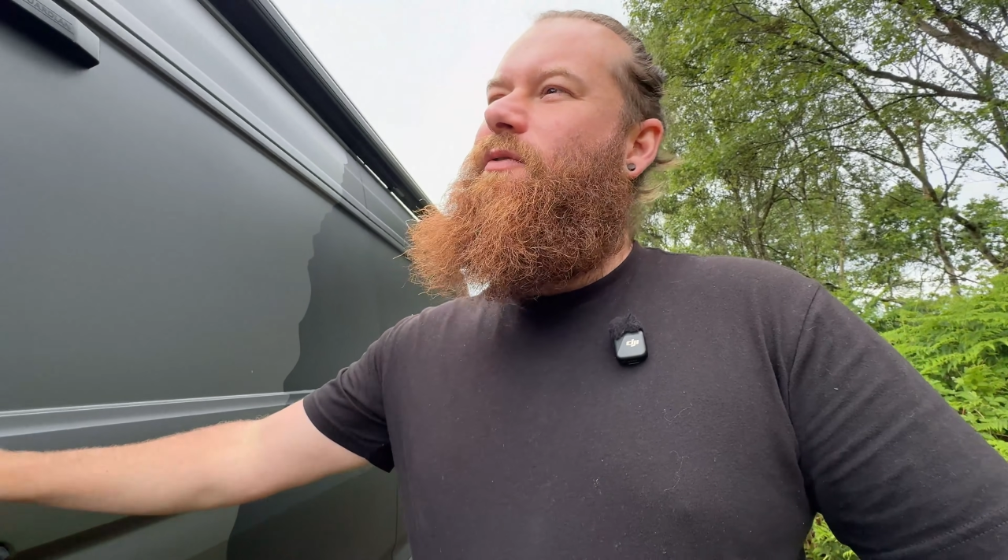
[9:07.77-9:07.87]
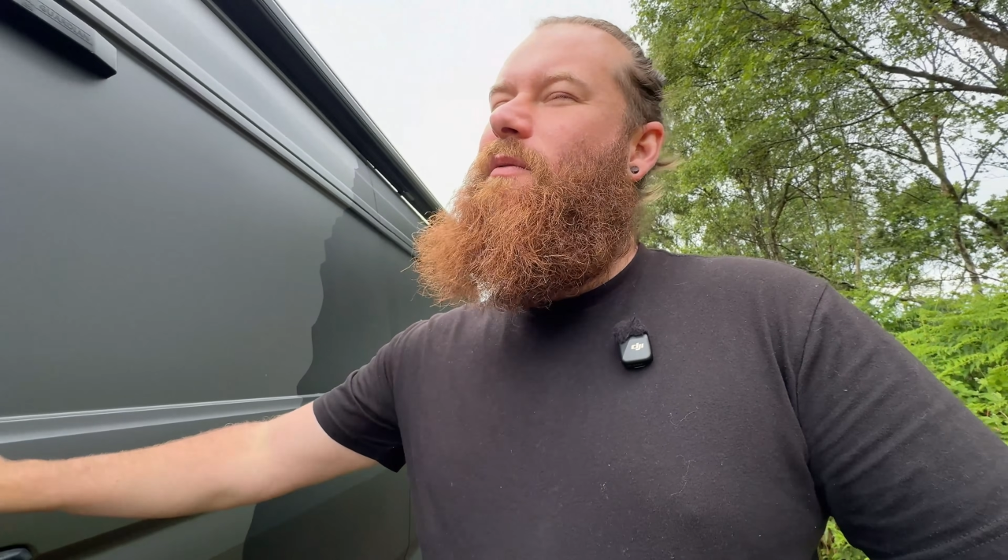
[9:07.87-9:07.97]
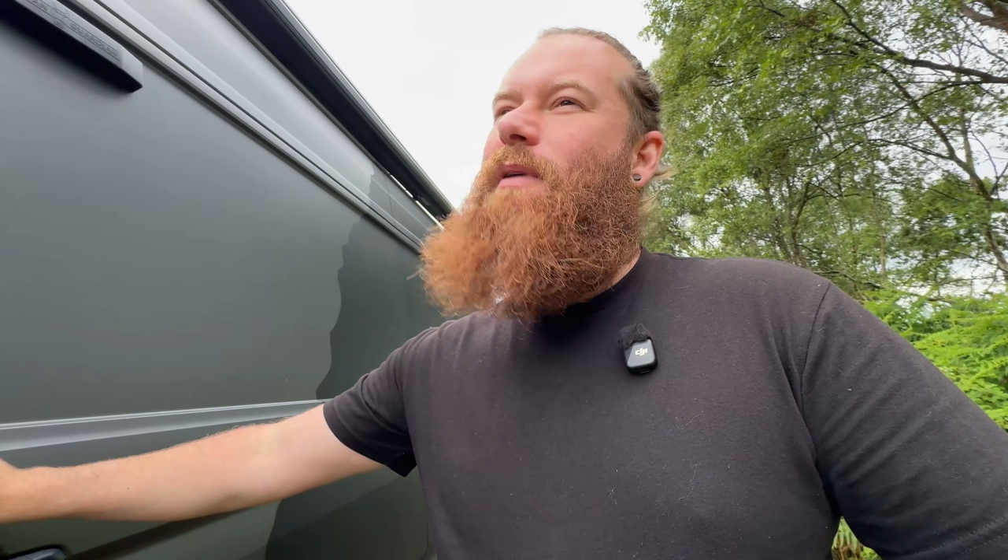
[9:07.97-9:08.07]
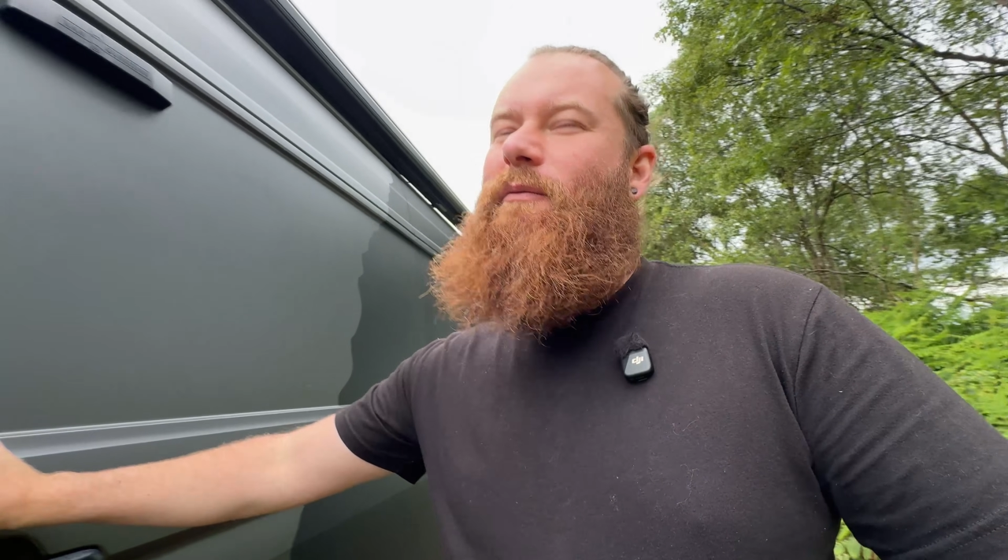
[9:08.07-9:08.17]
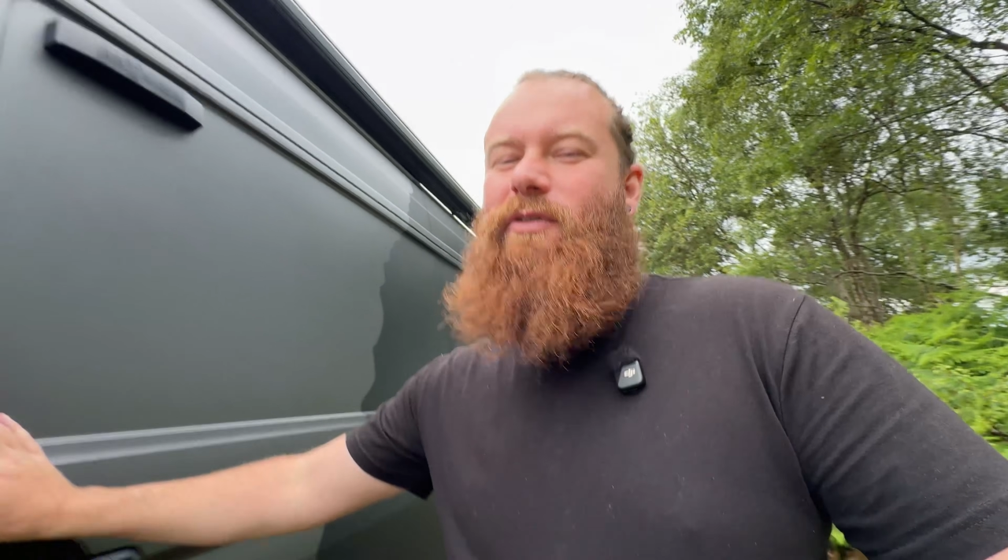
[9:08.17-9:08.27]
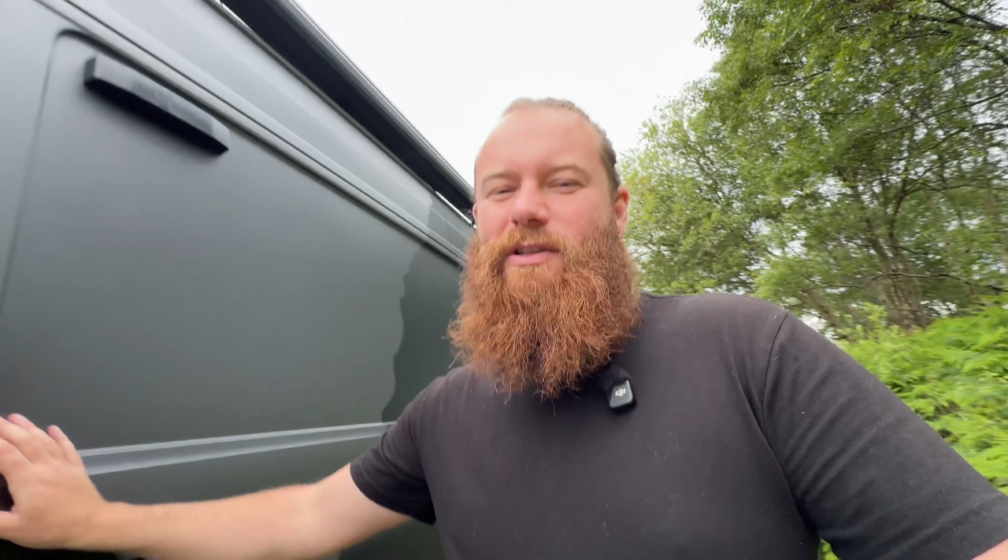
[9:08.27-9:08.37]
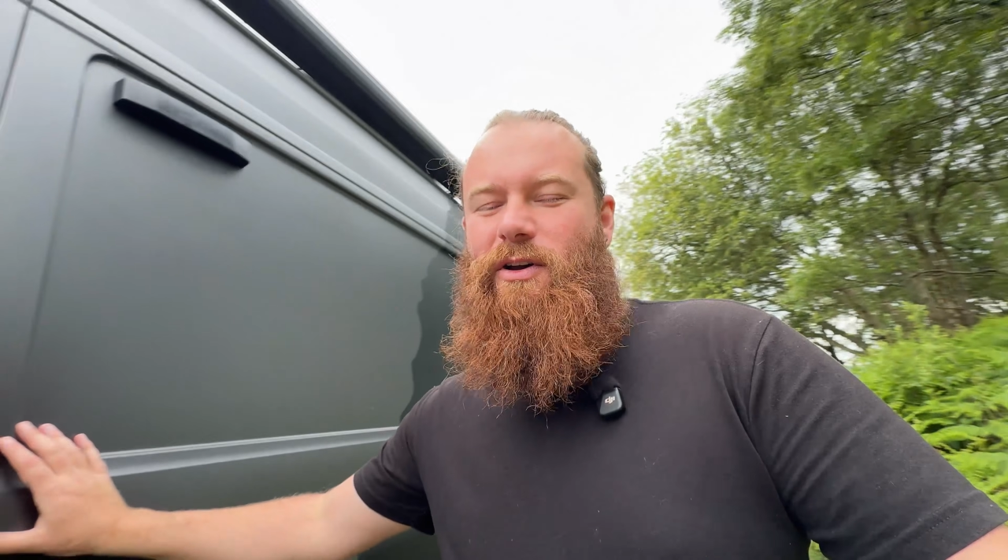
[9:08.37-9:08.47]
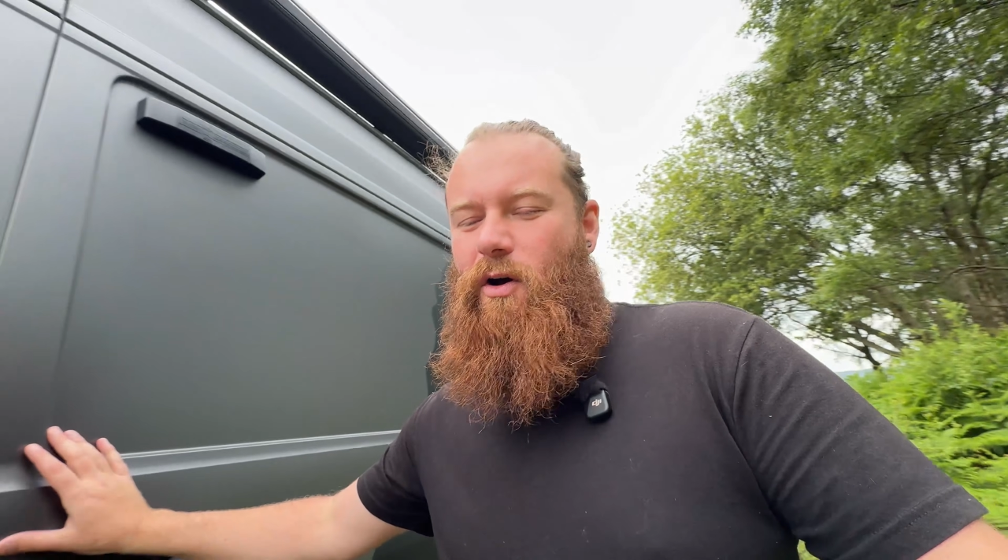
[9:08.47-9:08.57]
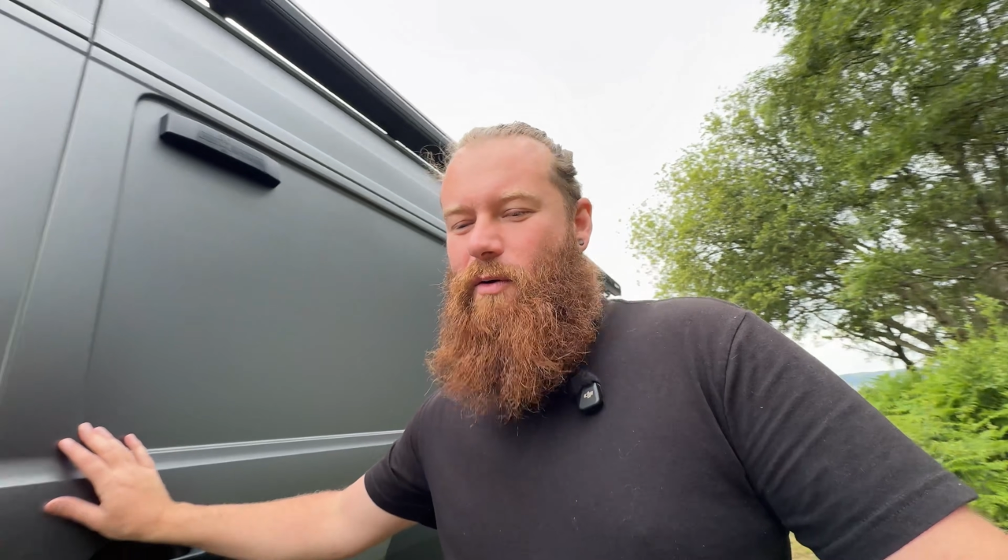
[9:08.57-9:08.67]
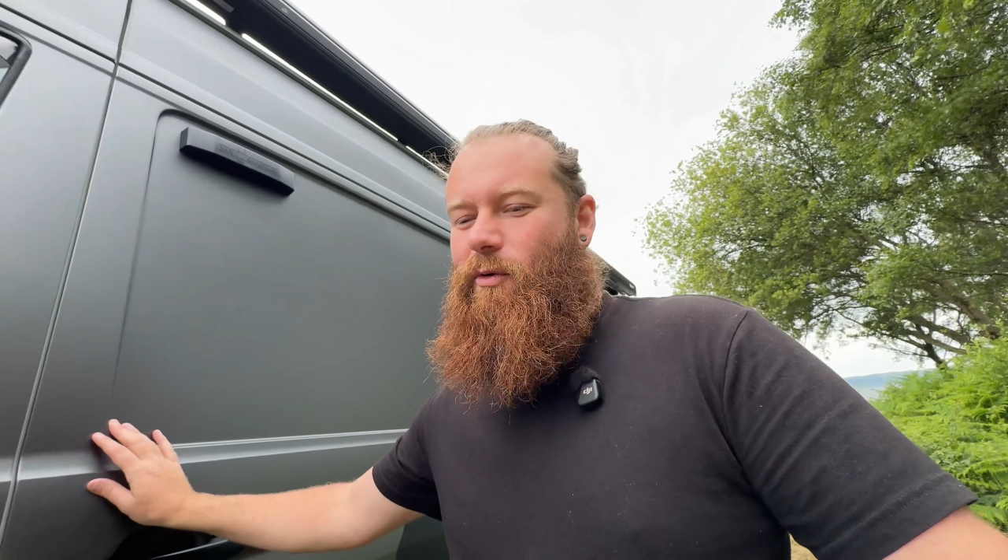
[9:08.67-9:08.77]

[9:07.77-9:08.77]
for a month at a time,